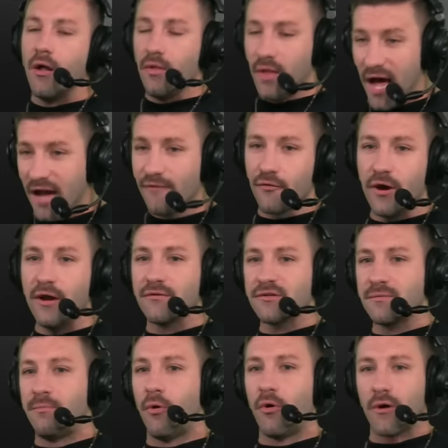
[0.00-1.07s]
Live Raiders
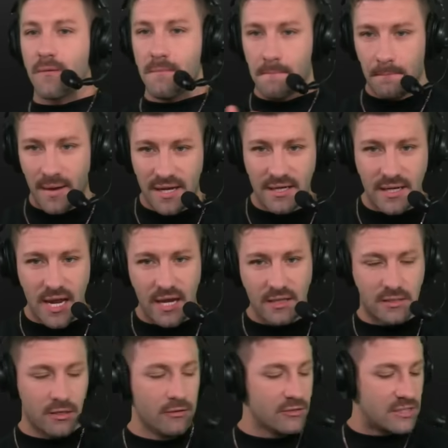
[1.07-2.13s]
Report, Monday,
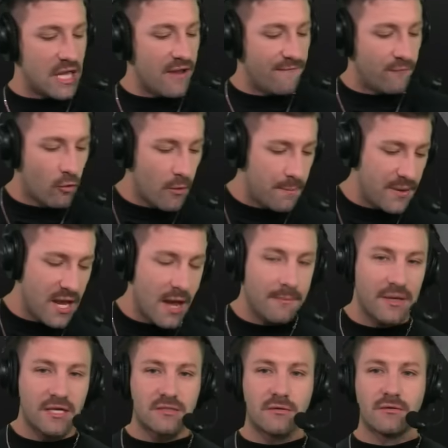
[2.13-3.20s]
Tuesday, 4
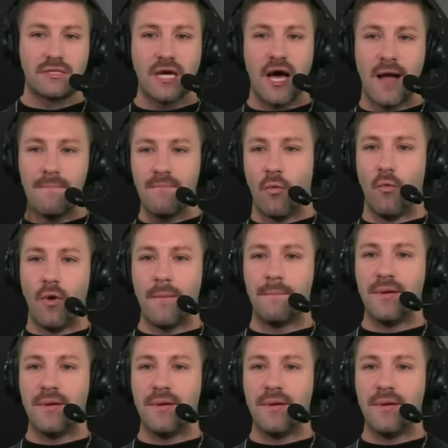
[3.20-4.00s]
p.m. Eastern Time, 1